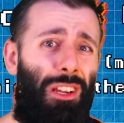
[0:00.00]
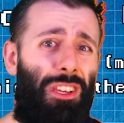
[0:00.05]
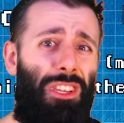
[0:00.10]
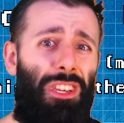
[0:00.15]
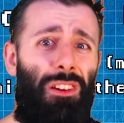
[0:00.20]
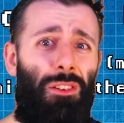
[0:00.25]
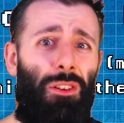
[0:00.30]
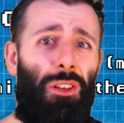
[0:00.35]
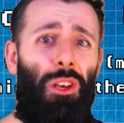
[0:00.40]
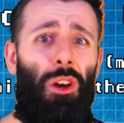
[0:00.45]
a
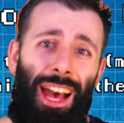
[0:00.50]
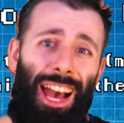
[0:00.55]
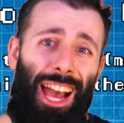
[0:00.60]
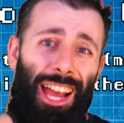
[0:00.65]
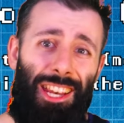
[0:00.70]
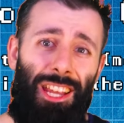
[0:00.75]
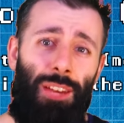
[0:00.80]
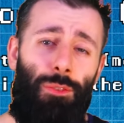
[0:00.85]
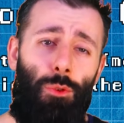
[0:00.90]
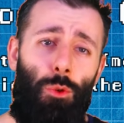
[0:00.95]
year ago,
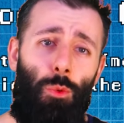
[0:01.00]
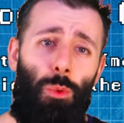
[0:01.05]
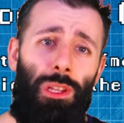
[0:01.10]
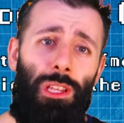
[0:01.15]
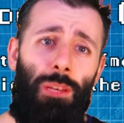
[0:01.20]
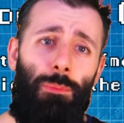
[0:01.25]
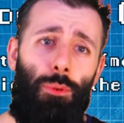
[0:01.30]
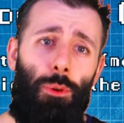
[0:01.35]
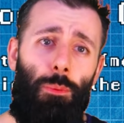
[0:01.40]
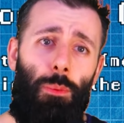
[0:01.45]
I never
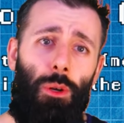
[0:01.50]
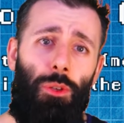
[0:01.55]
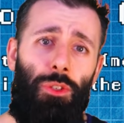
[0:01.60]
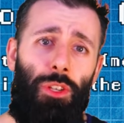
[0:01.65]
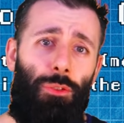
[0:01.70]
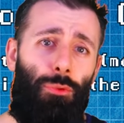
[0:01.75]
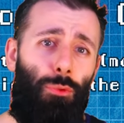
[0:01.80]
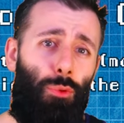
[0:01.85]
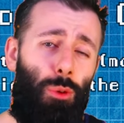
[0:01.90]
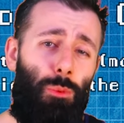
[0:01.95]
really
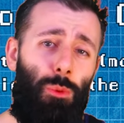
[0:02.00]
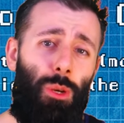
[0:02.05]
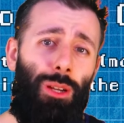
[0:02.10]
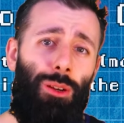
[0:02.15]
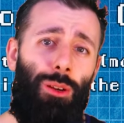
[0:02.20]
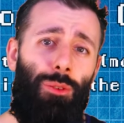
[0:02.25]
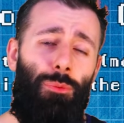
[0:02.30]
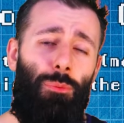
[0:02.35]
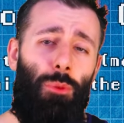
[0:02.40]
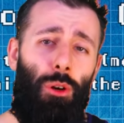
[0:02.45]
promoted Free
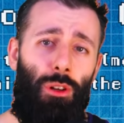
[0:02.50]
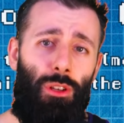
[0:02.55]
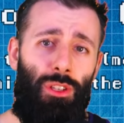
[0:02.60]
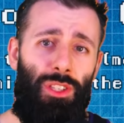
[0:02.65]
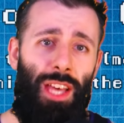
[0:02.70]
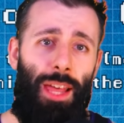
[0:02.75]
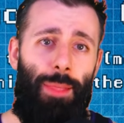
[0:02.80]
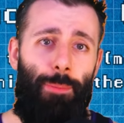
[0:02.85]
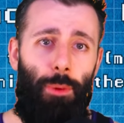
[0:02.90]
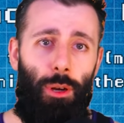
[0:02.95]
Minecraft
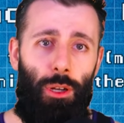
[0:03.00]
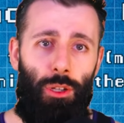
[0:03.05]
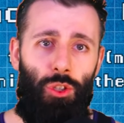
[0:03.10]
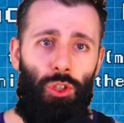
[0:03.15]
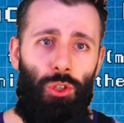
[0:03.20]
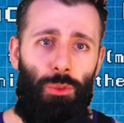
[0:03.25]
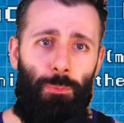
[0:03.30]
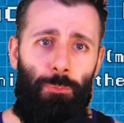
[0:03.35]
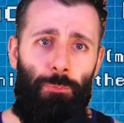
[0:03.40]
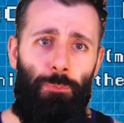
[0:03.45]
Models that
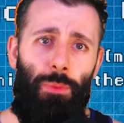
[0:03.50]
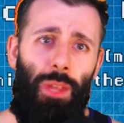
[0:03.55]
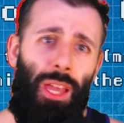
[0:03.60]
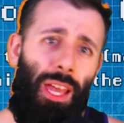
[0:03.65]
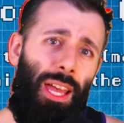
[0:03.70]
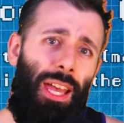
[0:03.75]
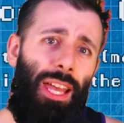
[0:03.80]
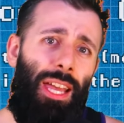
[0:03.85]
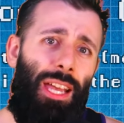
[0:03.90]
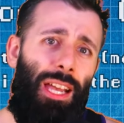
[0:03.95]
much.
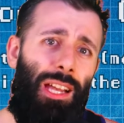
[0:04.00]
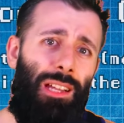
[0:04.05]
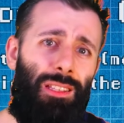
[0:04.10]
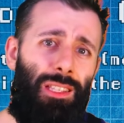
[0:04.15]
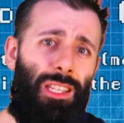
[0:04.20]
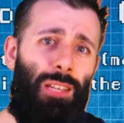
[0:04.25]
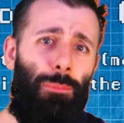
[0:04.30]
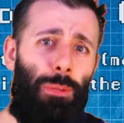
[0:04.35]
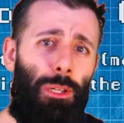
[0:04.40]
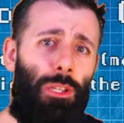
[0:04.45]
It
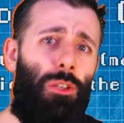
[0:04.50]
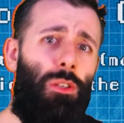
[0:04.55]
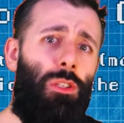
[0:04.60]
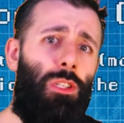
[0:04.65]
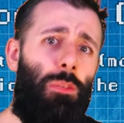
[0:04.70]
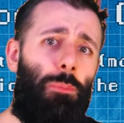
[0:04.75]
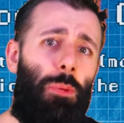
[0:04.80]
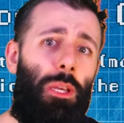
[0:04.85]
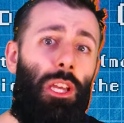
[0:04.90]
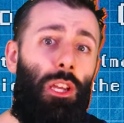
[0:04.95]
simply
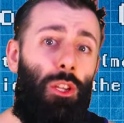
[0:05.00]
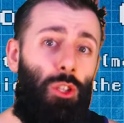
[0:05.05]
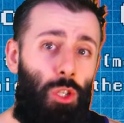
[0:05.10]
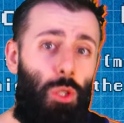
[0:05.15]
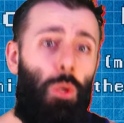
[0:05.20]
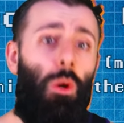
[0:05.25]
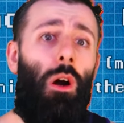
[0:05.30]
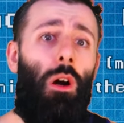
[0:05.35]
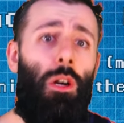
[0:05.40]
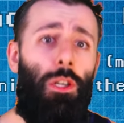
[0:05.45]
used to be
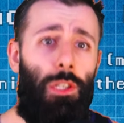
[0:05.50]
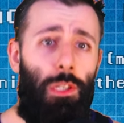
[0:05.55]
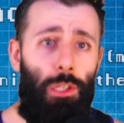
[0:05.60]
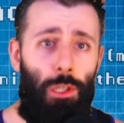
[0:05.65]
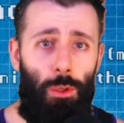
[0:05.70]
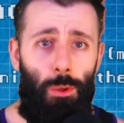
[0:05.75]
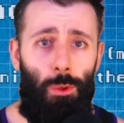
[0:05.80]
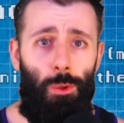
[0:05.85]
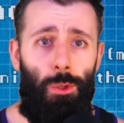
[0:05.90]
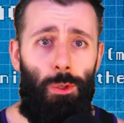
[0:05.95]
too hard to
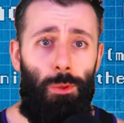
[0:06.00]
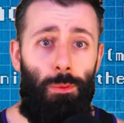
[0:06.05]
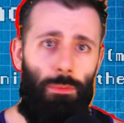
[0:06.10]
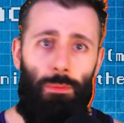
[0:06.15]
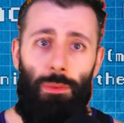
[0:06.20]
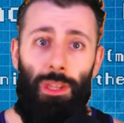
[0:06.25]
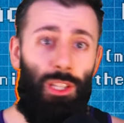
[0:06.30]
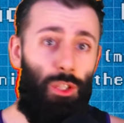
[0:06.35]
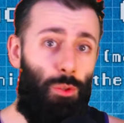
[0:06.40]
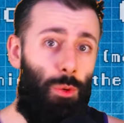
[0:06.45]
use.
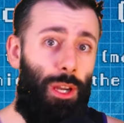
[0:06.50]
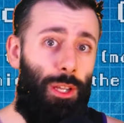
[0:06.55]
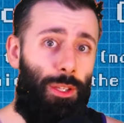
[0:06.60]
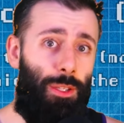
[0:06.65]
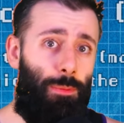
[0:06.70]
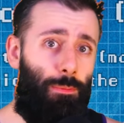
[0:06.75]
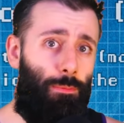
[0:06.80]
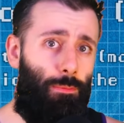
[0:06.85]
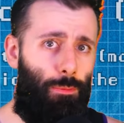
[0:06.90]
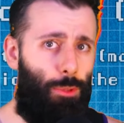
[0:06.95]
That's
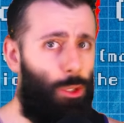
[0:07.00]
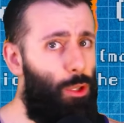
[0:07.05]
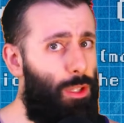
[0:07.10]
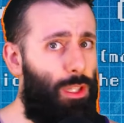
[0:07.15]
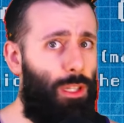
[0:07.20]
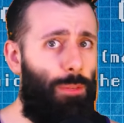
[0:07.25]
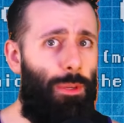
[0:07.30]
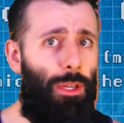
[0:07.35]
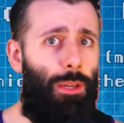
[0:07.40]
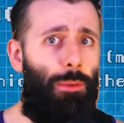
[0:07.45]
right,
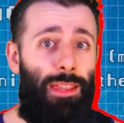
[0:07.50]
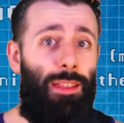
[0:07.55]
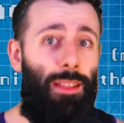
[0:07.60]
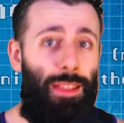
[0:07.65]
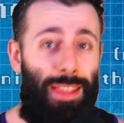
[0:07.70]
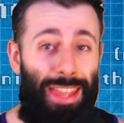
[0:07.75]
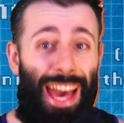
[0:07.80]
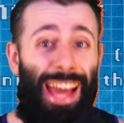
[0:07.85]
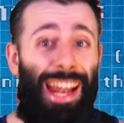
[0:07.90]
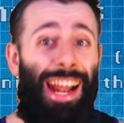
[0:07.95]
used to be.
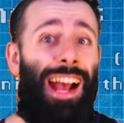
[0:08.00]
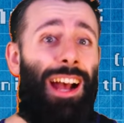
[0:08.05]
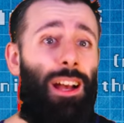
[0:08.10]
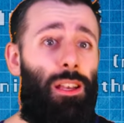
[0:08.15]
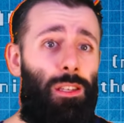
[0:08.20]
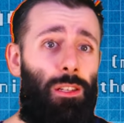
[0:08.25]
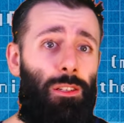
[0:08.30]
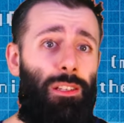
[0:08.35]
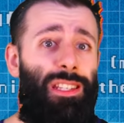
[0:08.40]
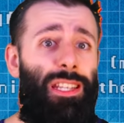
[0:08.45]
That
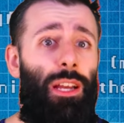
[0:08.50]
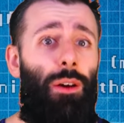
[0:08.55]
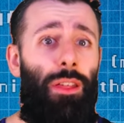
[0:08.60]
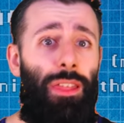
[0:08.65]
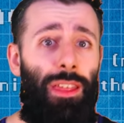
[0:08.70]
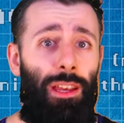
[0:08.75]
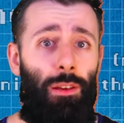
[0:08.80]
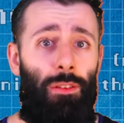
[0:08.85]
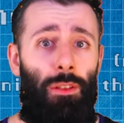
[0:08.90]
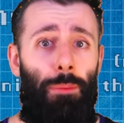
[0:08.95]
hassle is now
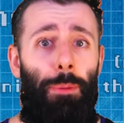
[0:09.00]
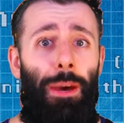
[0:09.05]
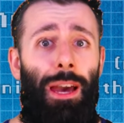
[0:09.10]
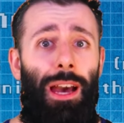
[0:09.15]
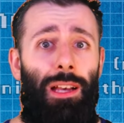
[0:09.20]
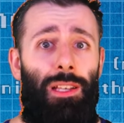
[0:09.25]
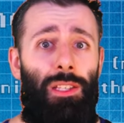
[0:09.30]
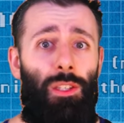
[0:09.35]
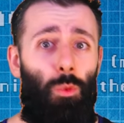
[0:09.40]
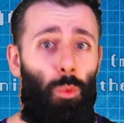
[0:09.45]
a thing of the
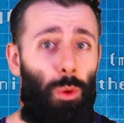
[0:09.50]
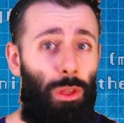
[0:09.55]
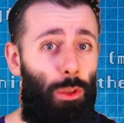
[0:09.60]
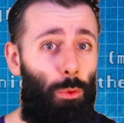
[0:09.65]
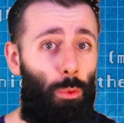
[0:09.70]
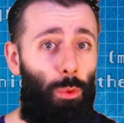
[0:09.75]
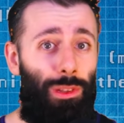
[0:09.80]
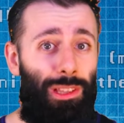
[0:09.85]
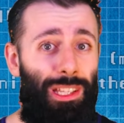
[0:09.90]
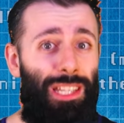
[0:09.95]
past with
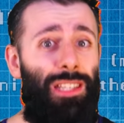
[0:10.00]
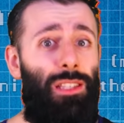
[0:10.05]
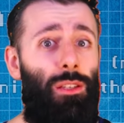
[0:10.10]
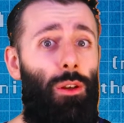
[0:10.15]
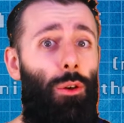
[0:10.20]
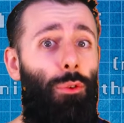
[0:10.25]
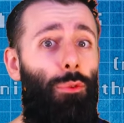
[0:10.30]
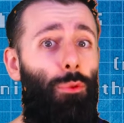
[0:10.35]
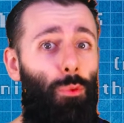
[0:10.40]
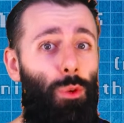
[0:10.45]
the release
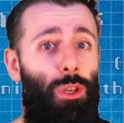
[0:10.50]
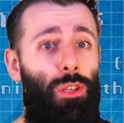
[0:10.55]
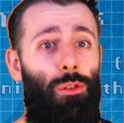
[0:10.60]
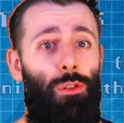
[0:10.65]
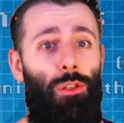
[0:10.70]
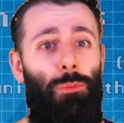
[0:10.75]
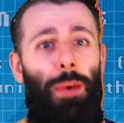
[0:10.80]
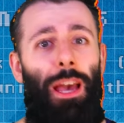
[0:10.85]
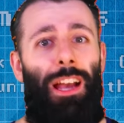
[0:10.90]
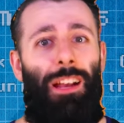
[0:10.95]
of
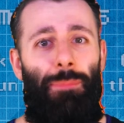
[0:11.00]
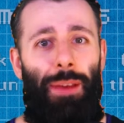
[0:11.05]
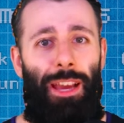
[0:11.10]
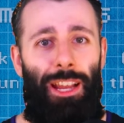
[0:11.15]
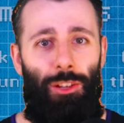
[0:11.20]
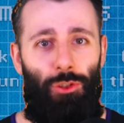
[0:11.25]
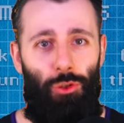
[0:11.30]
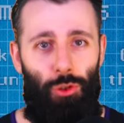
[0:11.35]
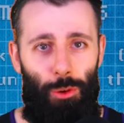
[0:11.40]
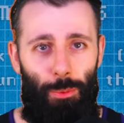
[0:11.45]
Resource Pack
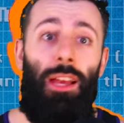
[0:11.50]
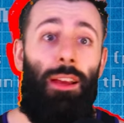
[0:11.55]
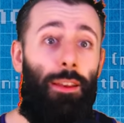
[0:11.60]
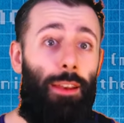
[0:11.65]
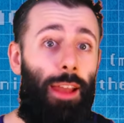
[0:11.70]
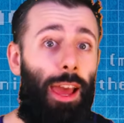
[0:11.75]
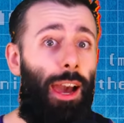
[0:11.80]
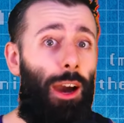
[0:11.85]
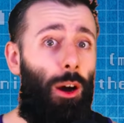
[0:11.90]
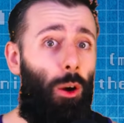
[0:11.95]
Manager.
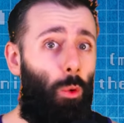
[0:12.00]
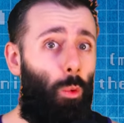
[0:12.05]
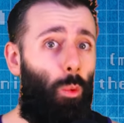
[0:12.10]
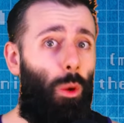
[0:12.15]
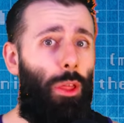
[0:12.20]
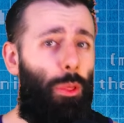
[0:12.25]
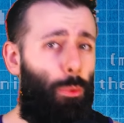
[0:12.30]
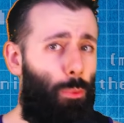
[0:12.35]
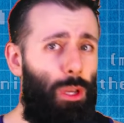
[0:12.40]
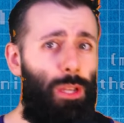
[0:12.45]
Now,
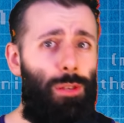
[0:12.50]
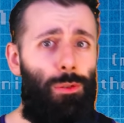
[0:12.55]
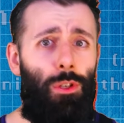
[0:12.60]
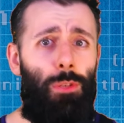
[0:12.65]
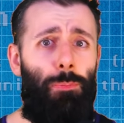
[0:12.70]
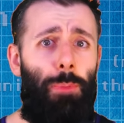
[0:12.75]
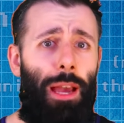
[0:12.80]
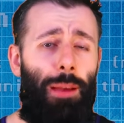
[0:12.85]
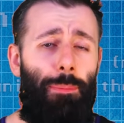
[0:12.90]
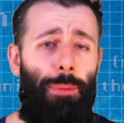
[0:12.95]
with
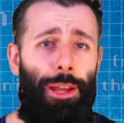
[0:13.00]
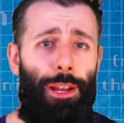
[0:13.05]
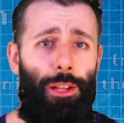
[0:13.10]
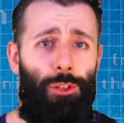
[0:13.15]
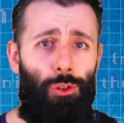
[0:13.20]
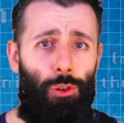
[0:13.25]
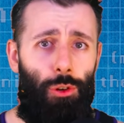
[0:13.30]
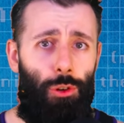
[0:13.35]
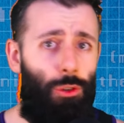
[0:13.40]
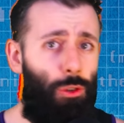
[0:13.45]
Resource Pack
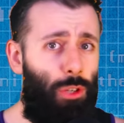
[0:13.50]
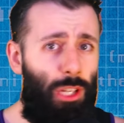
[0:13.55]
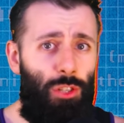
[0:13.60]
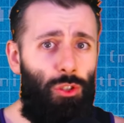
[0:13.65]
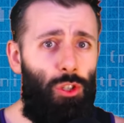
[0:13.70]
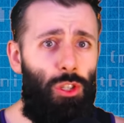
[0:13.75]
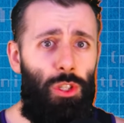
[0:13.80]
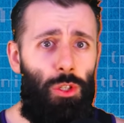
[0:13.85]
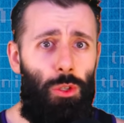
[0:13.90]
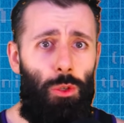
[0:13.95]
Manager, you
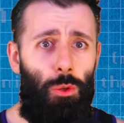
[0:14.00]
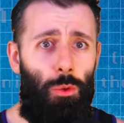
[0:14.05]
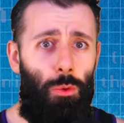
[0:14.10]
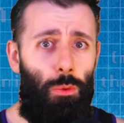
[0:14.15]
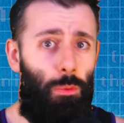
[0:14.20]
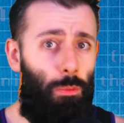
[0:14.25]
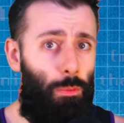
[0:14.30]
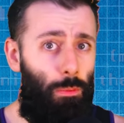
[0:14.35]
can just do